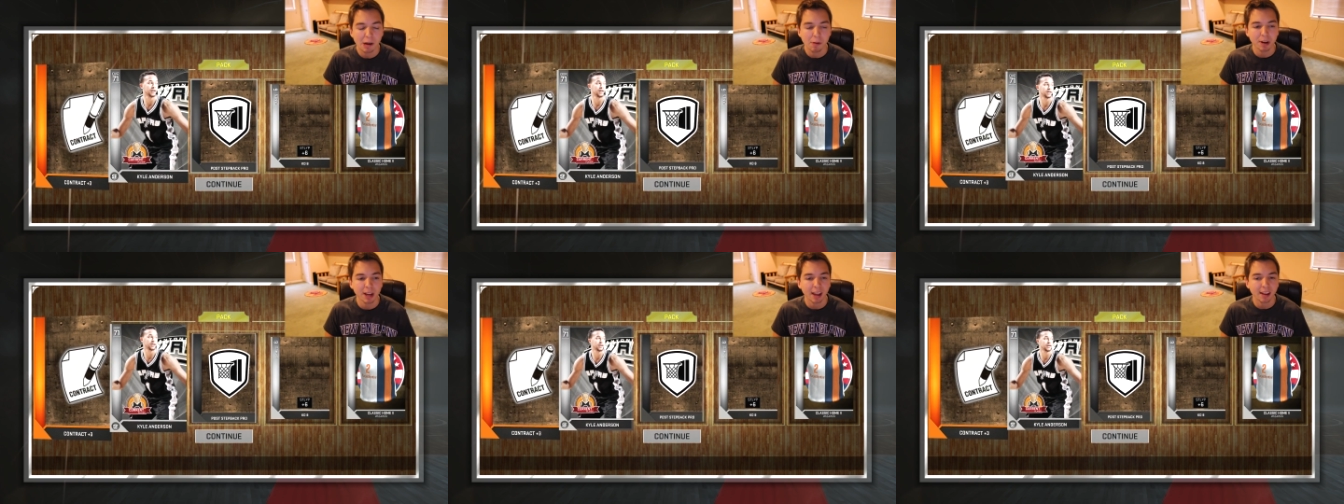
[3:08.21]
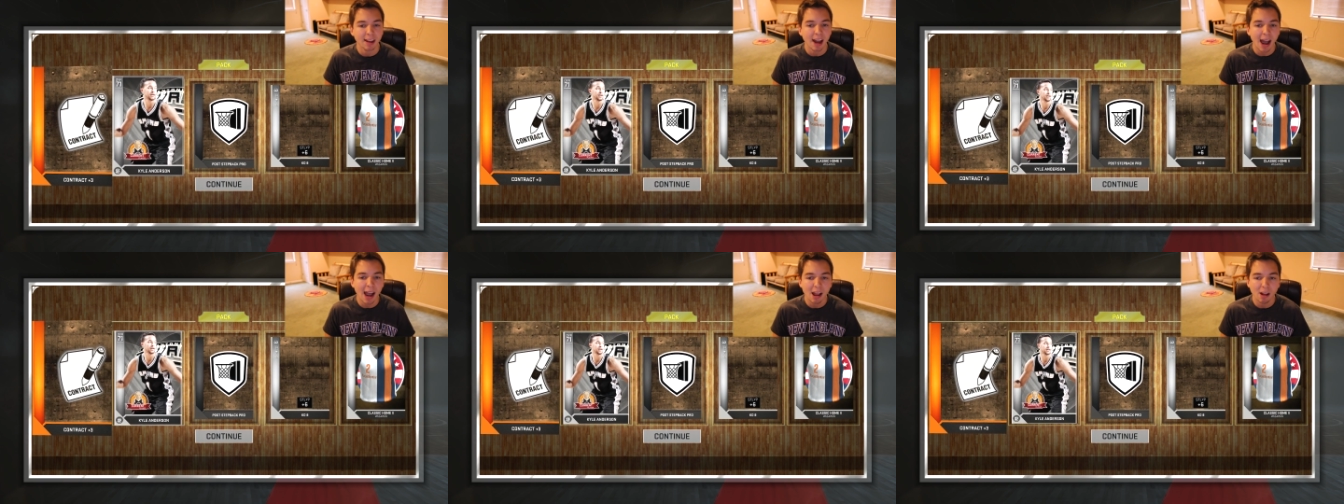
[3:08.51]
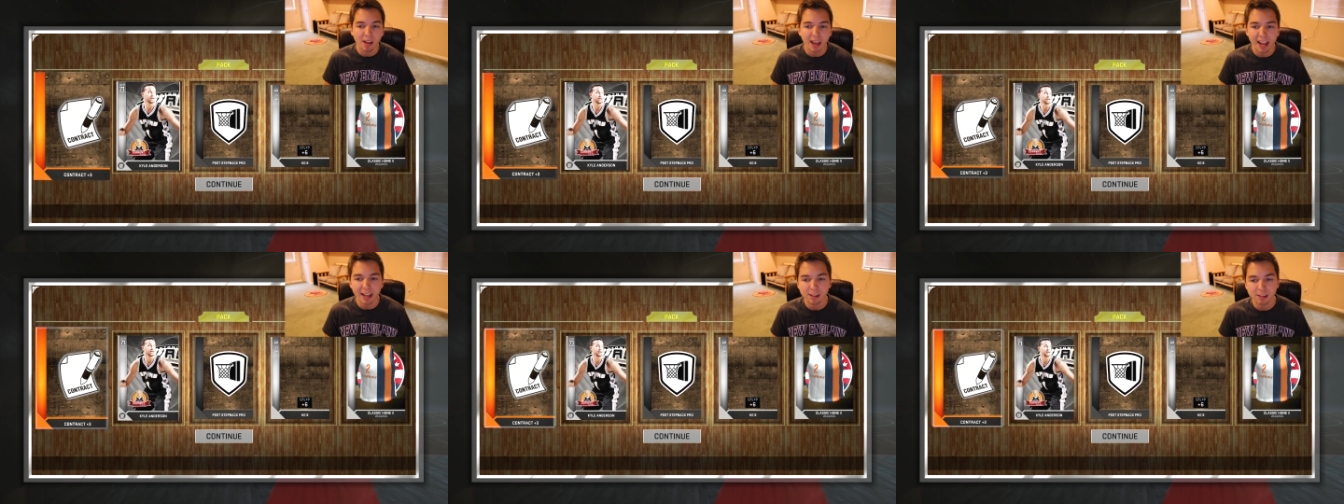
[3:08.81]
Here we get
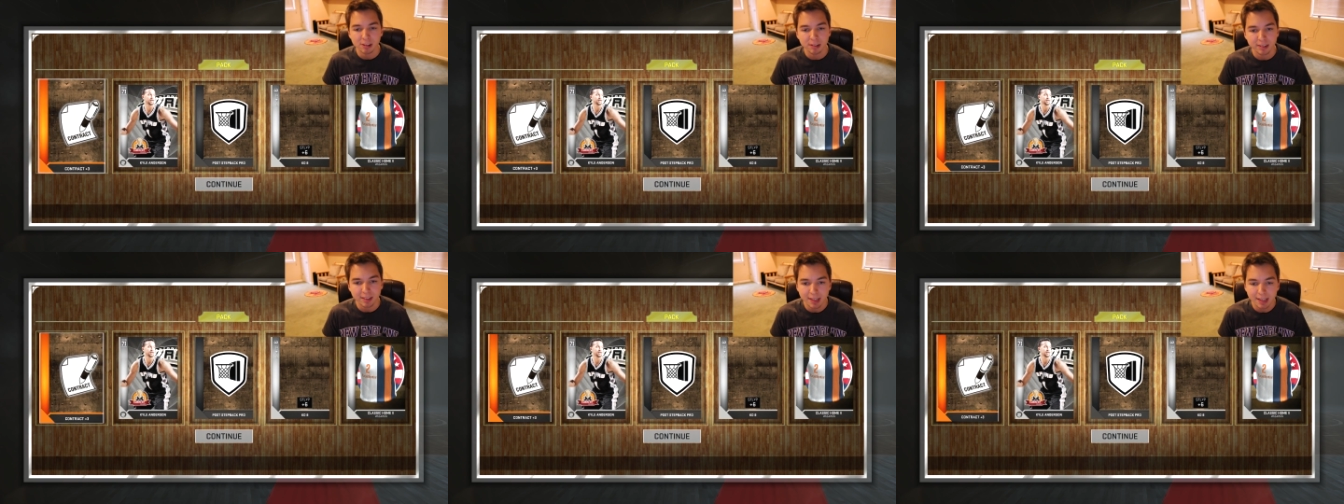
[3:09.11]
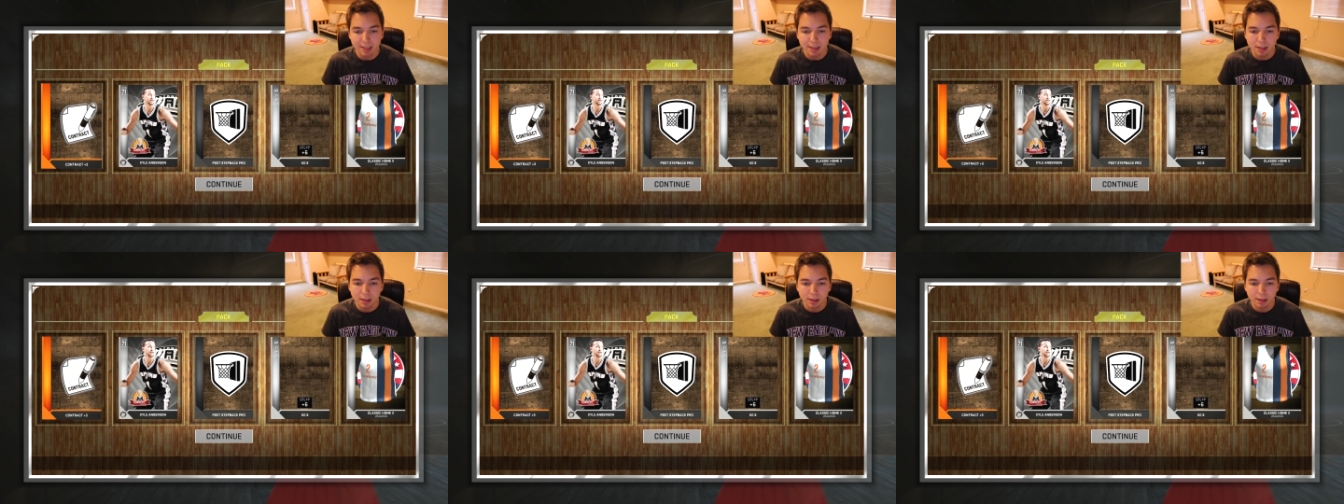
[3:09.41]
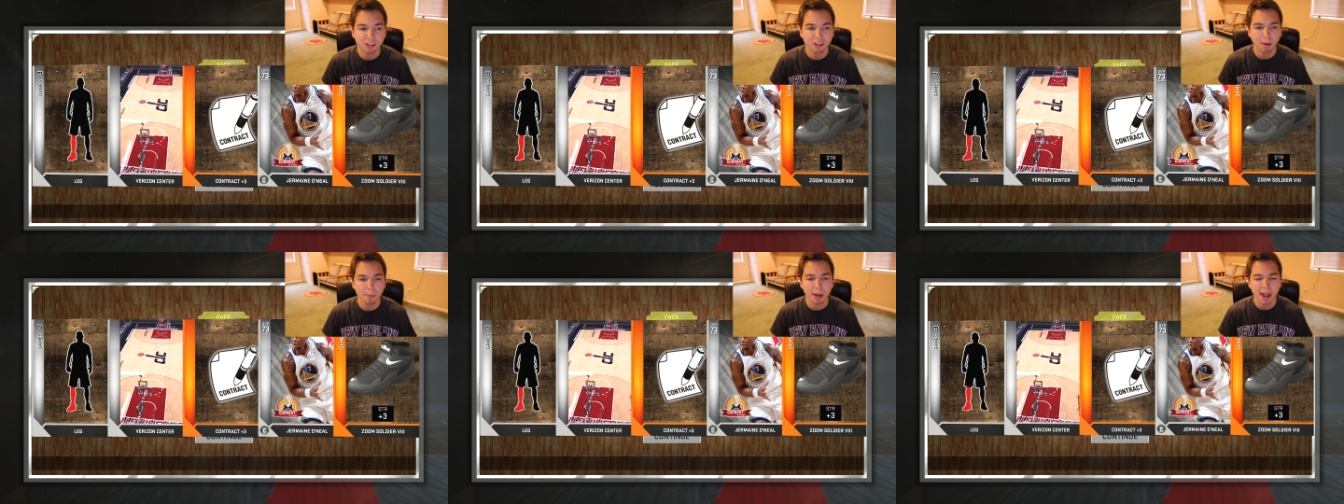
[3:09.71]
Kyle Anderson,
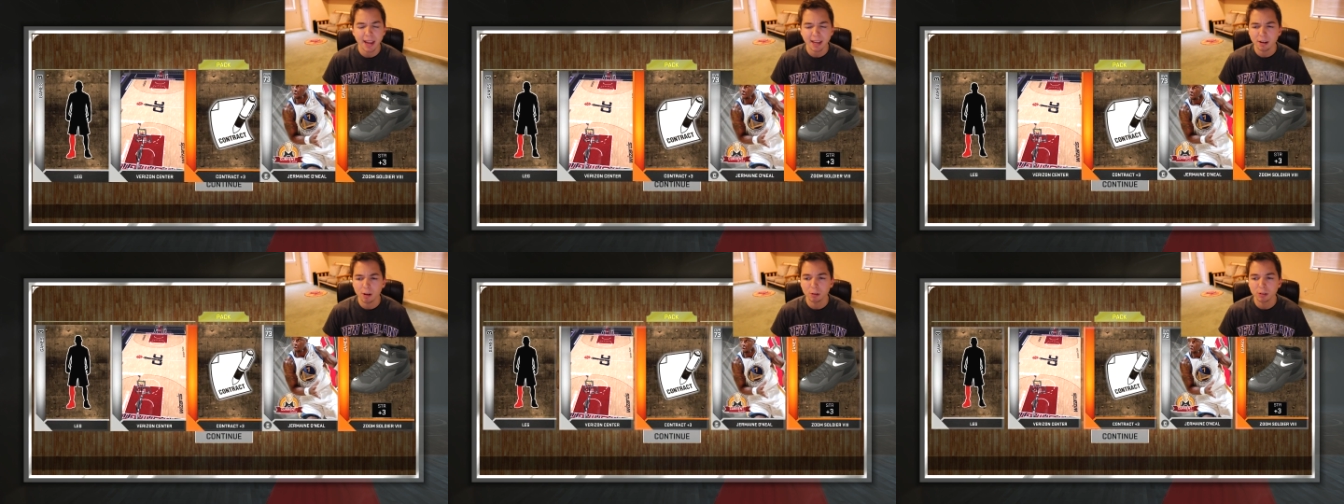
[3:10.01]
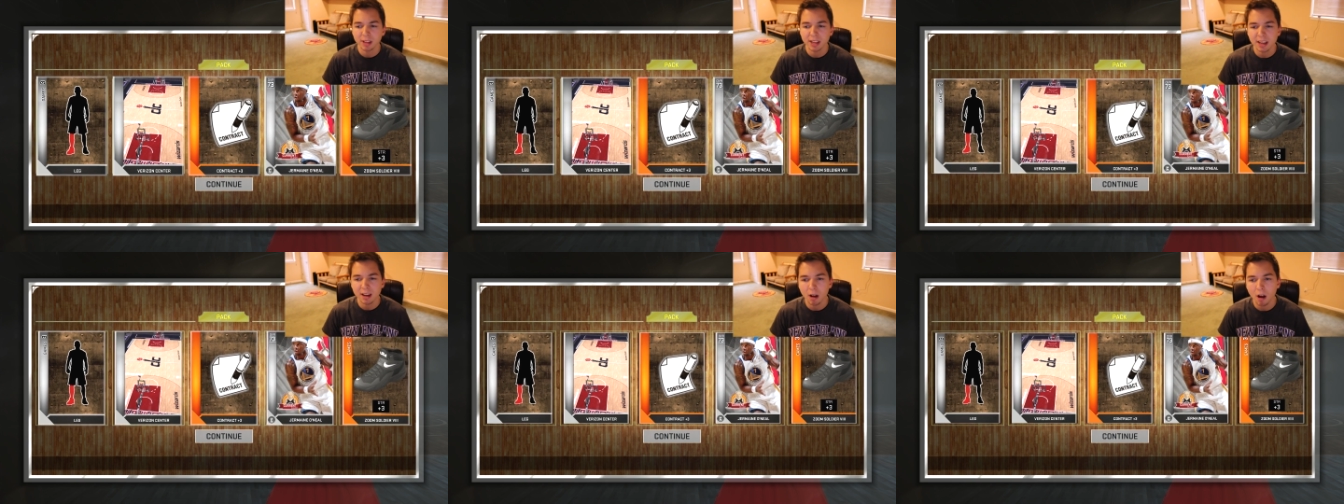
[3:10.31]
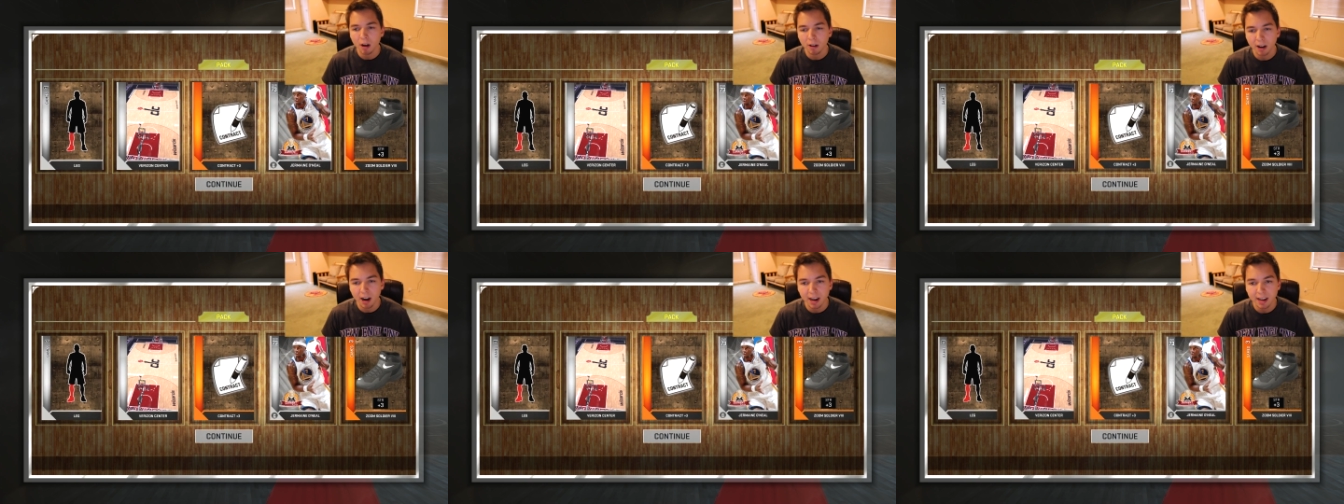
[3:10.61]
Jermaine O'Neal.
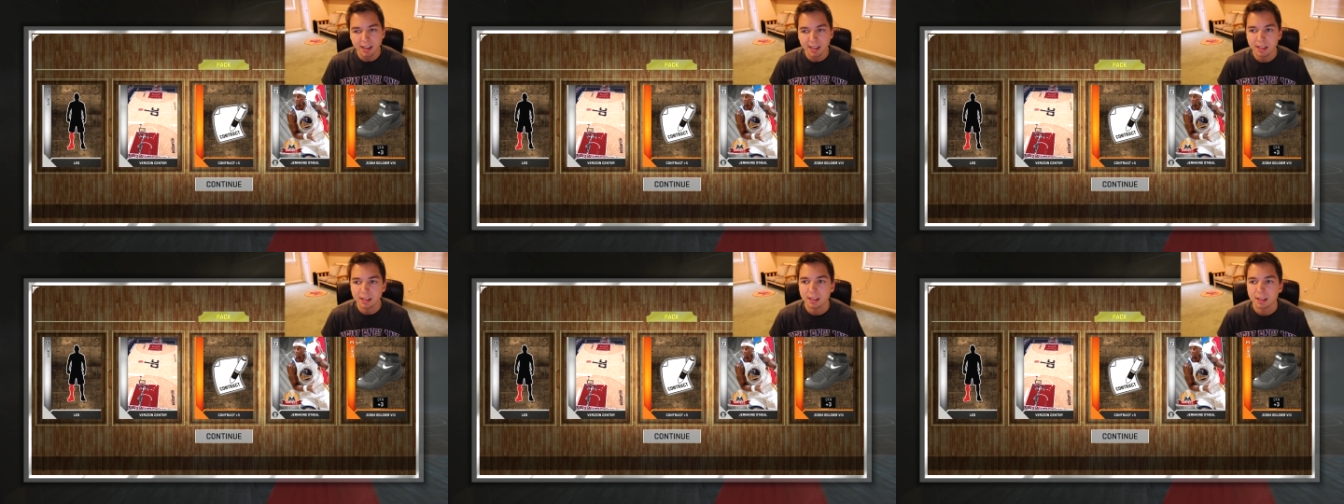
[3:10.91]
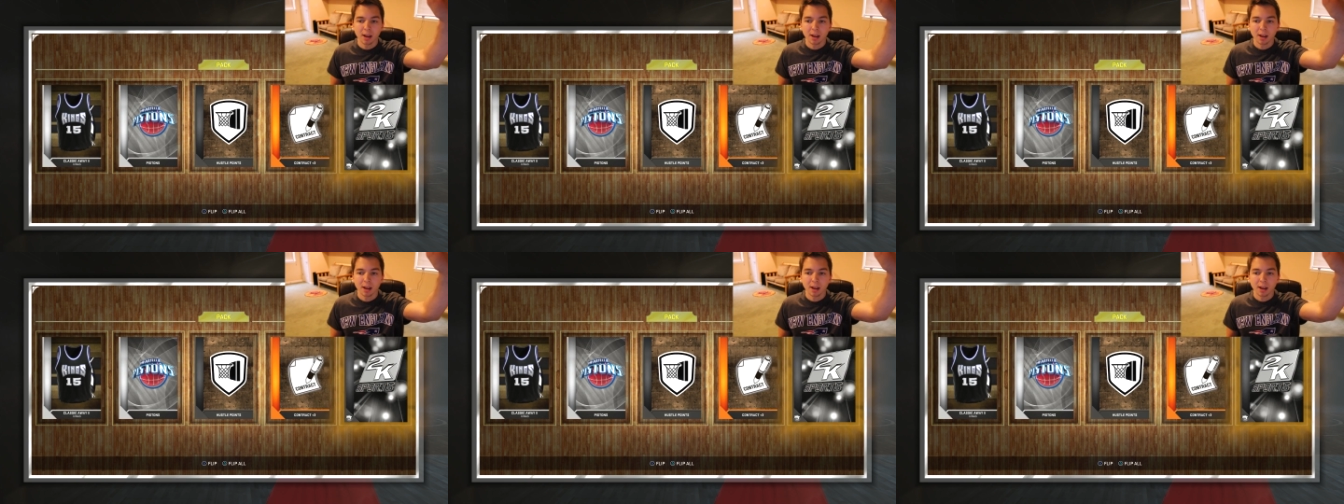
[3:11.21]
All right.